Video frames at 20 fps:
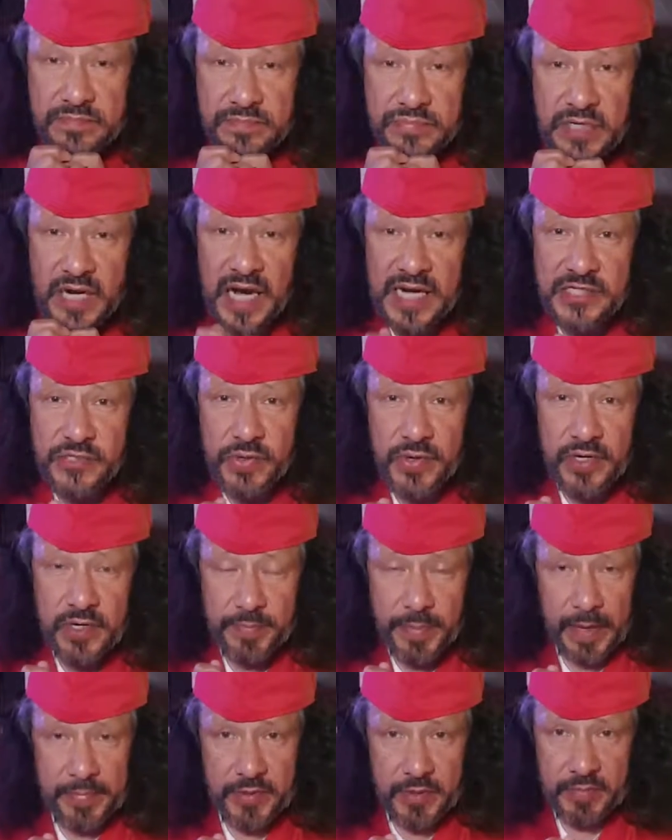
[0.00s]
contrary to
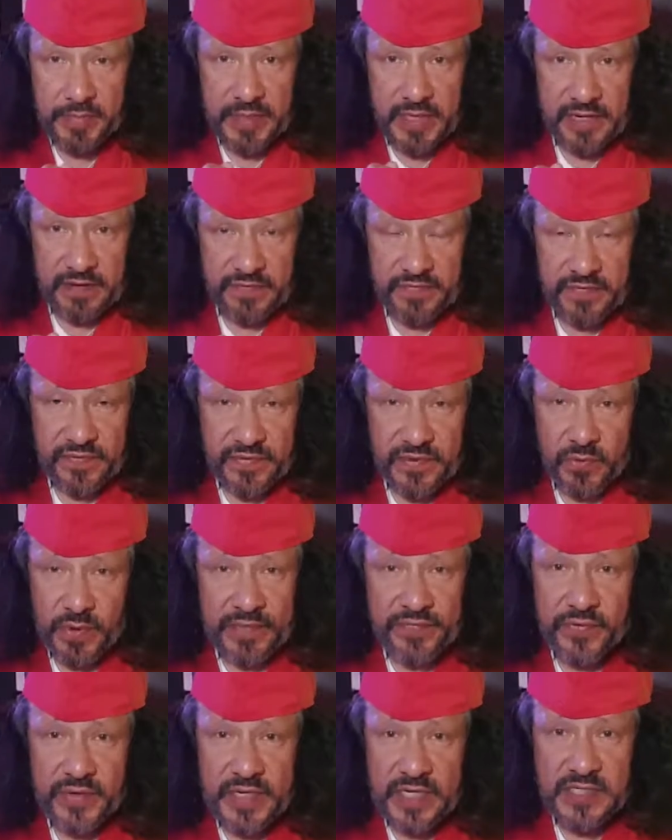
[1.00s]
popular belief, the
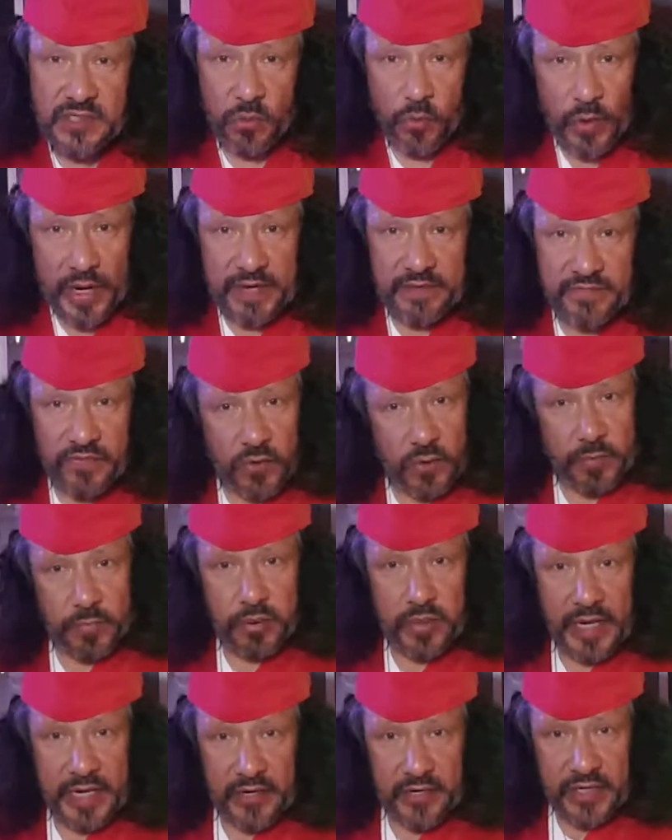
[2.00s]
referee doesn't wait for a
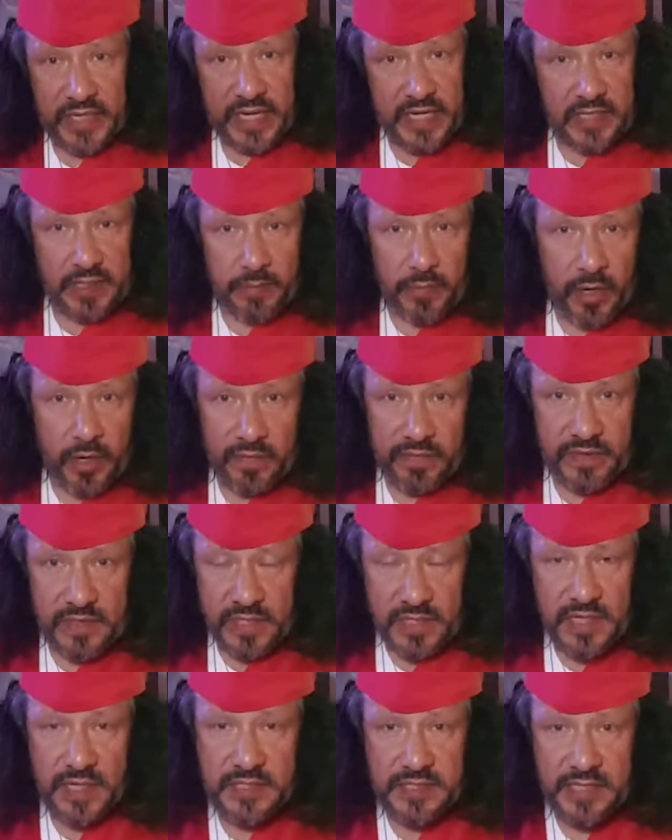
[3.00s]
player to kick the ball over the
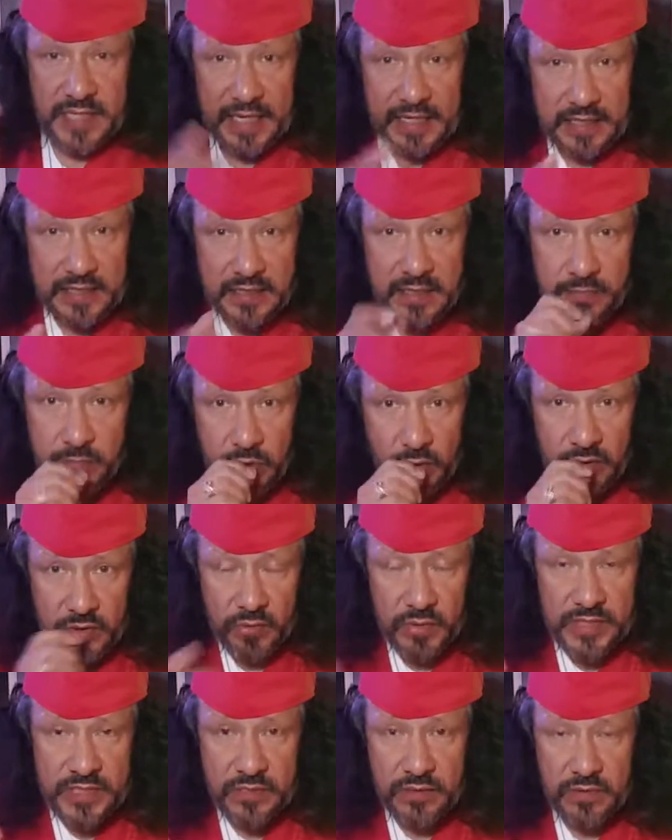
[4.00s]
touchline to blow the
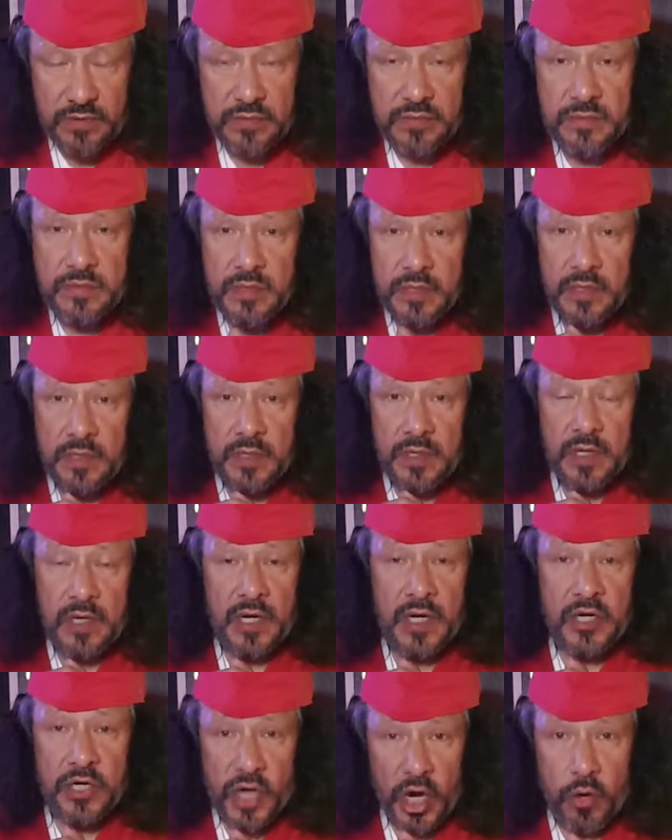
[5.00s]
whistle.
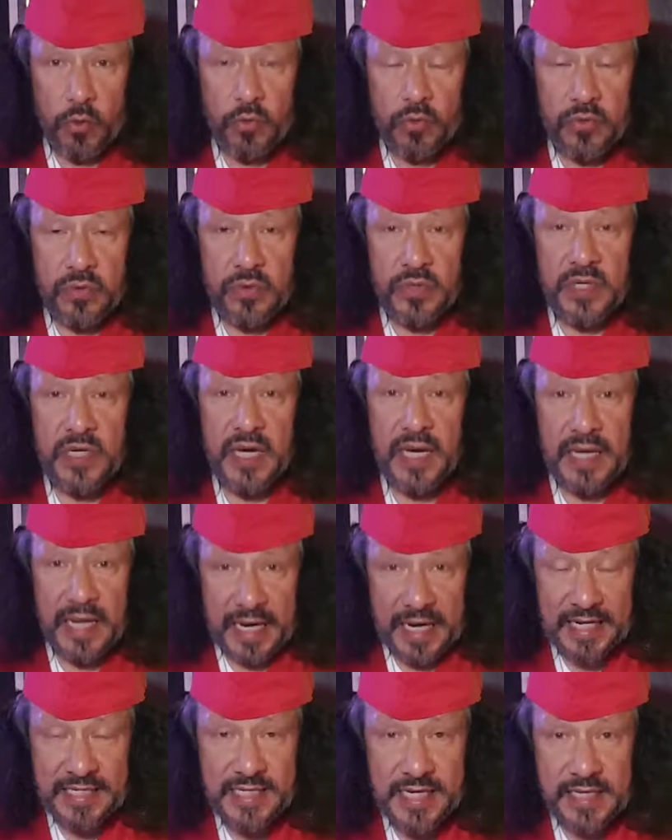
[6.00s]
No,
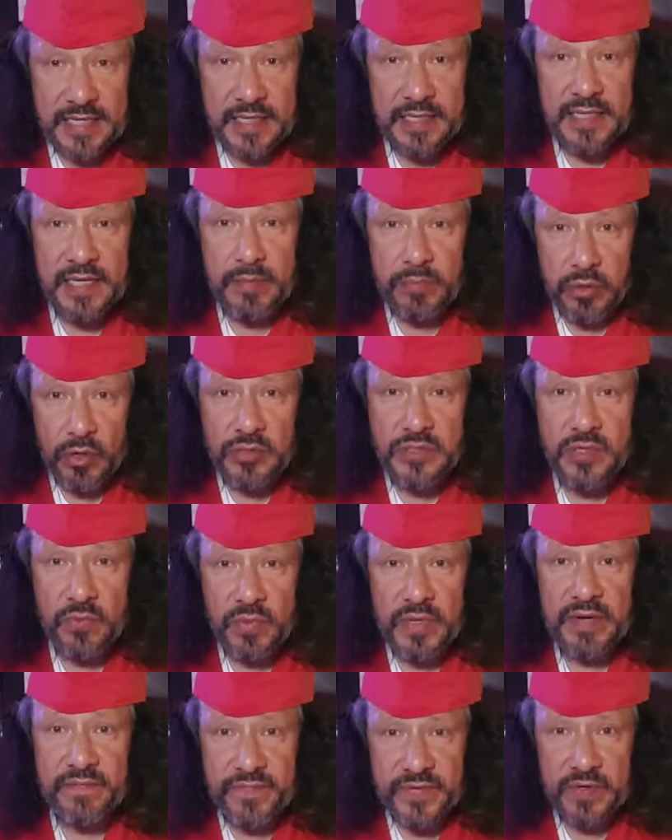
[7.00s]
like I said, he blows it
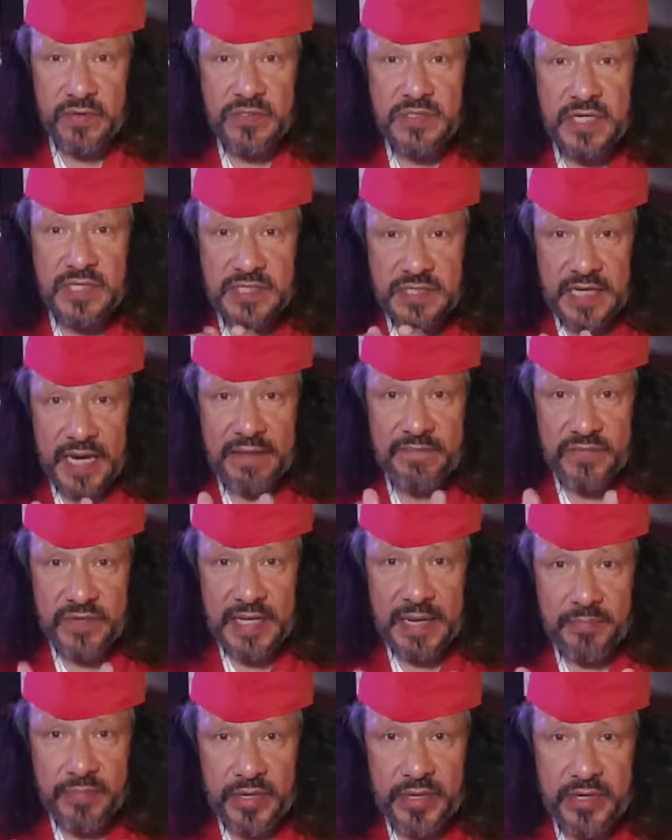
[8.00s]
when he feels it's time for
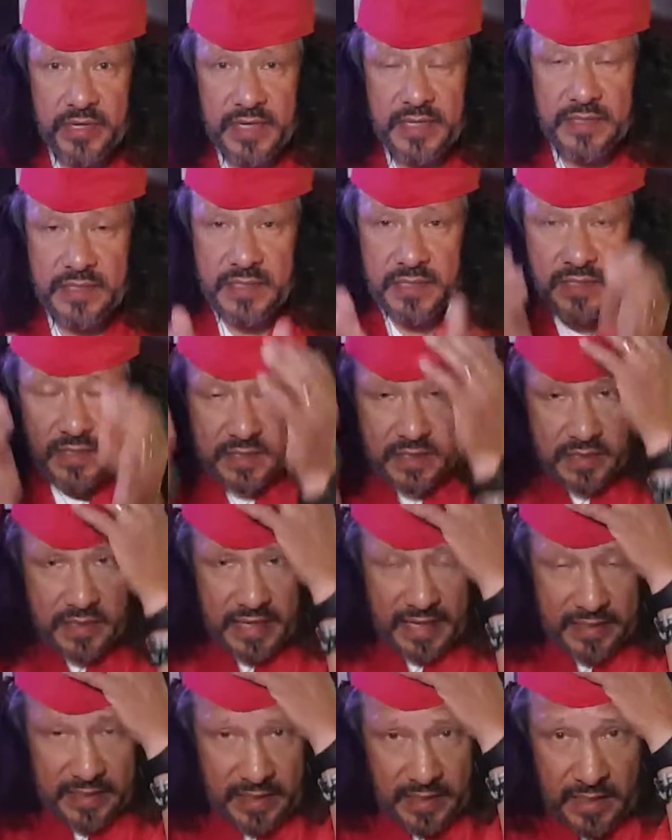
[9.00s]
that player to
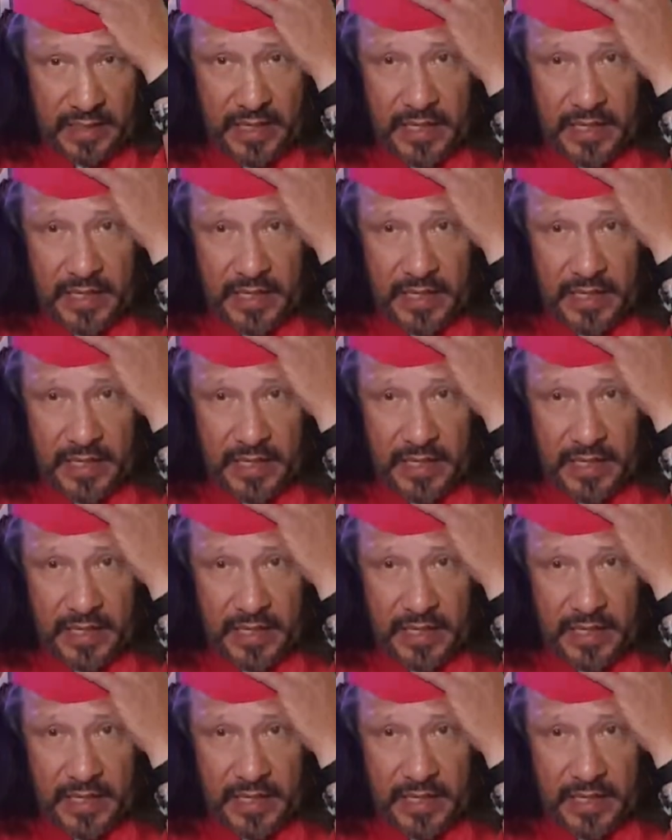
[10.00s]
get